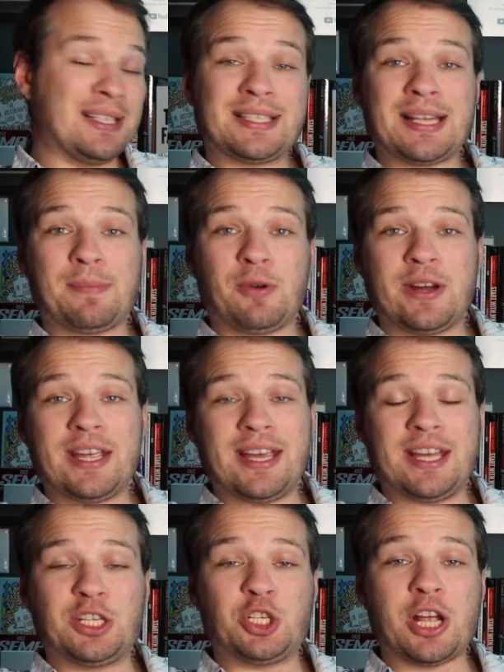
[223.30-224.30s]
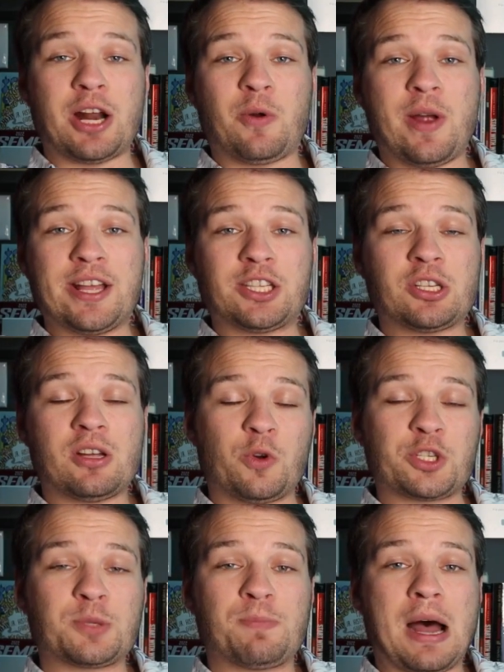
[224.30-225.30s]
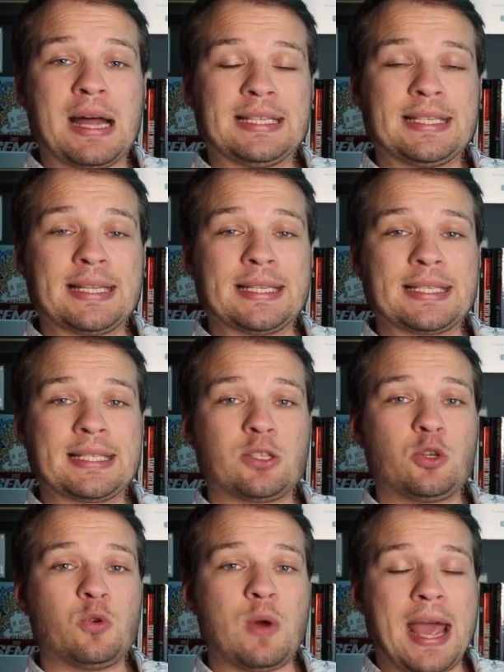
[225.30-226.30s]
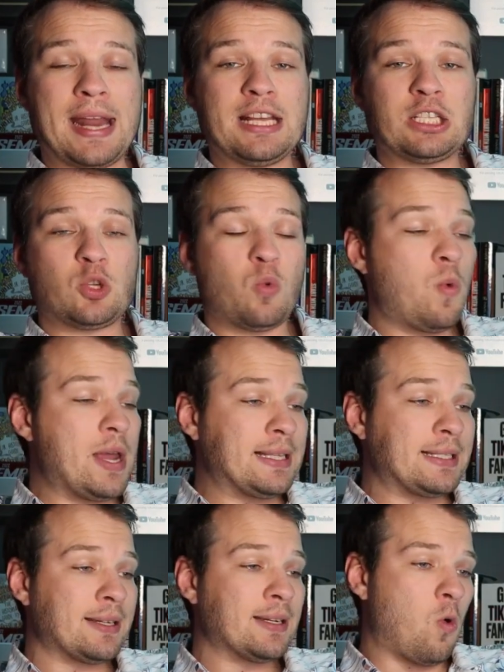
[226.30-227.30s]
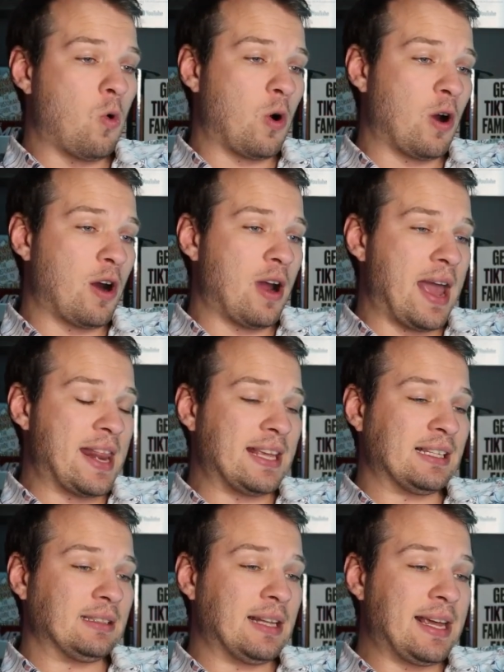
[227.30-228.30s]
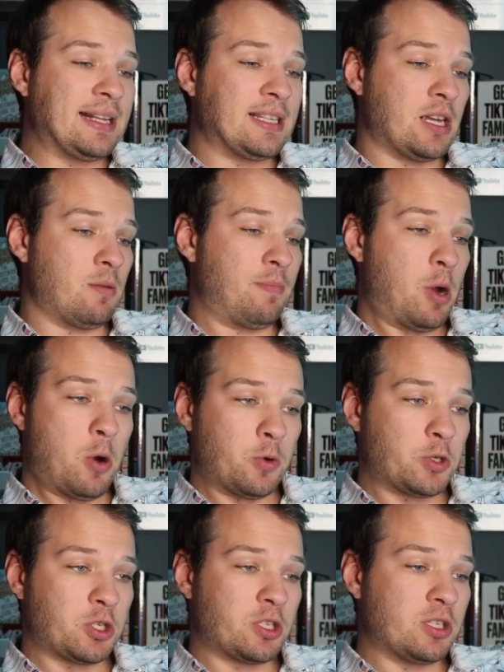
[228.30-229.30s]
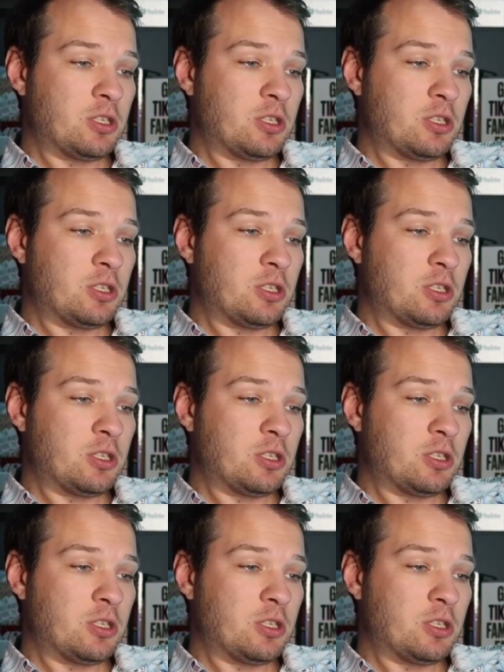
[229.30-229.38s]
In summary, it generates responses to any tweet or any LinkedIn post